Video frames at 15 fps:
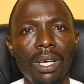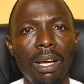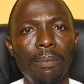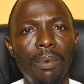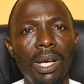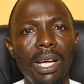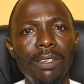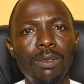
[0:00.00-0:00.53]

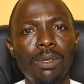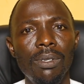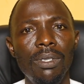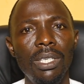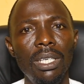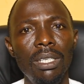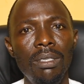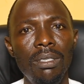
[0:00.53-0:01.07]
and begin to
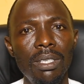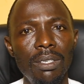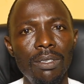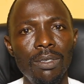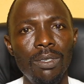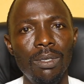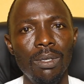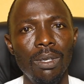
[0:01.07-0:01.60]
say
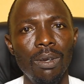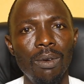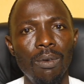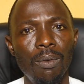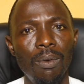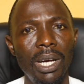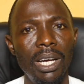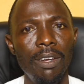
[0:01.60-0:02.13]
things
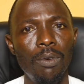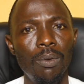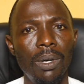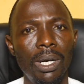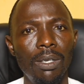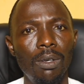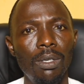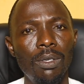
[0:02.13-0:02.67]
where you
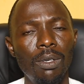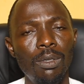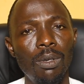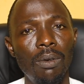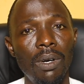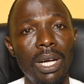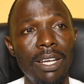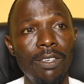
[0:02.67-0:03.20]
are not
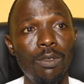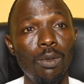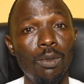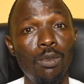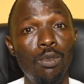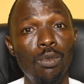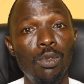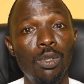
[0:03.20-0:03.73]
authorized to
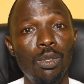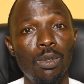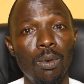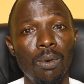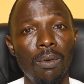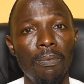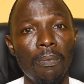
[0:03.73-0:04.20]
do so,